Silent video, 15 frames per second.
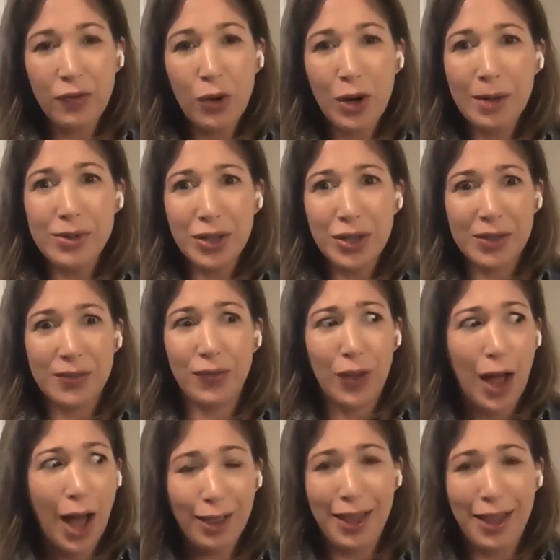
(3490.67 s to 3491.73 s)
forms looked
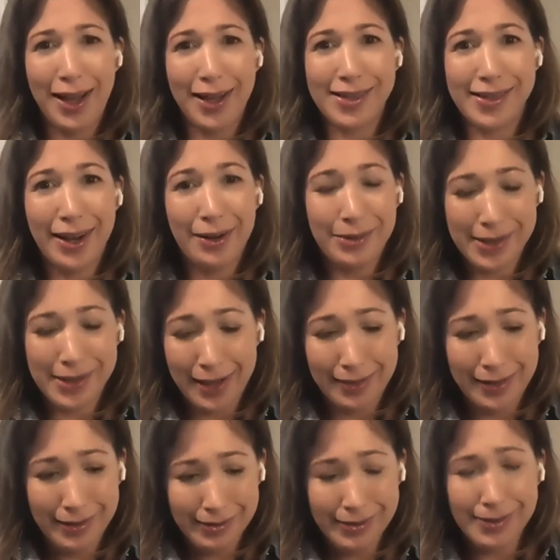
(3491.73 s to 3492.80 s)
flawless. I was
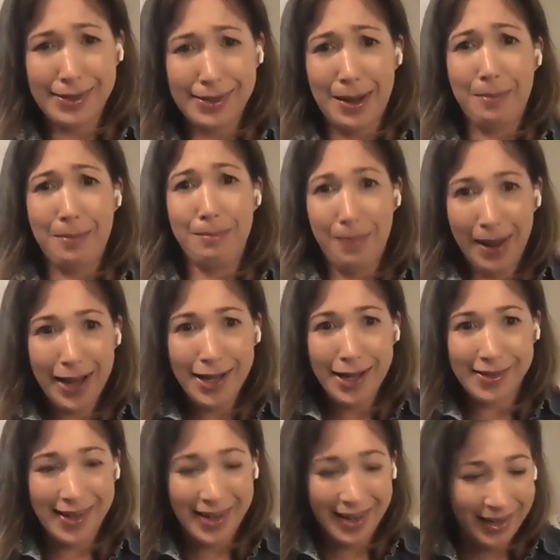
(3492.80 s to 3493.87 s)
like, this is
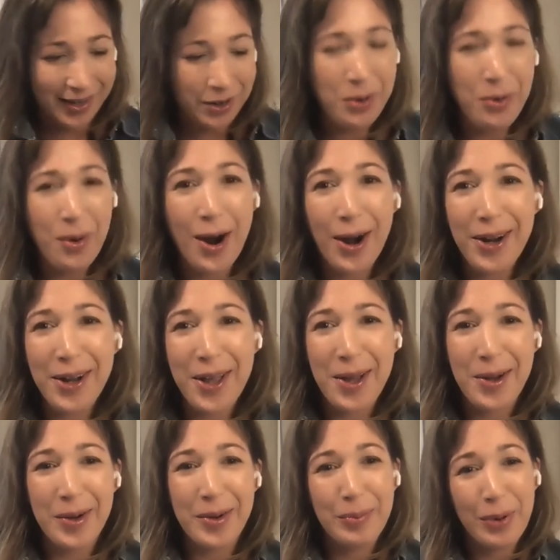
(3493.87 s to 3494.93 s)
amazing. Who are
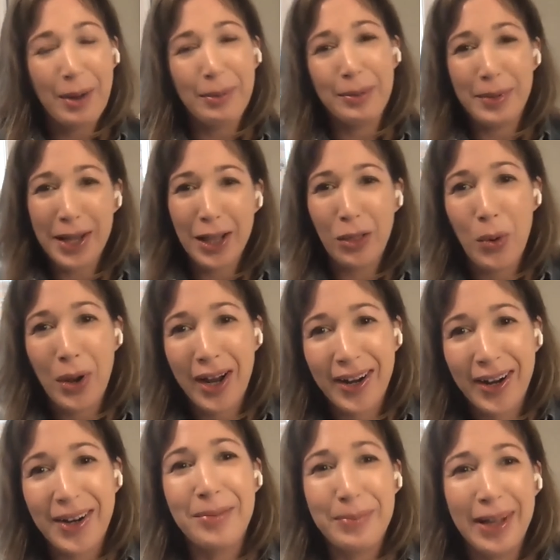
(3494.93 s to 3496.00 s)
you? Probably a
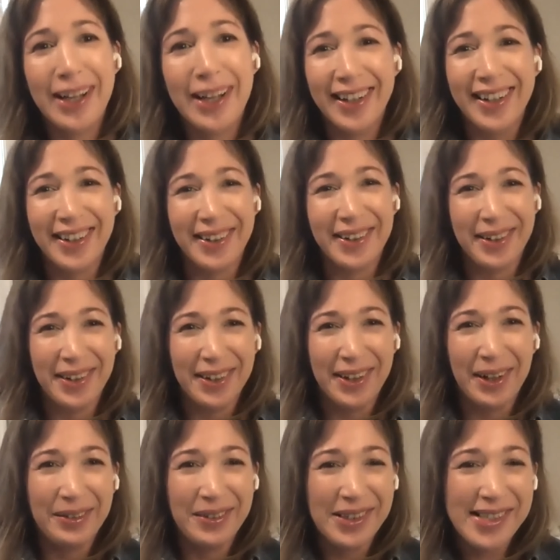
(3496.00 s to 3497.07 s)
lawyer, but
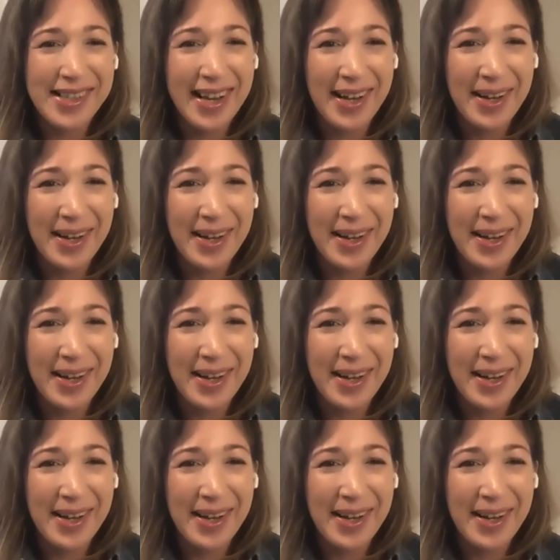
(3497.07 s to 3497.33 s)
we'll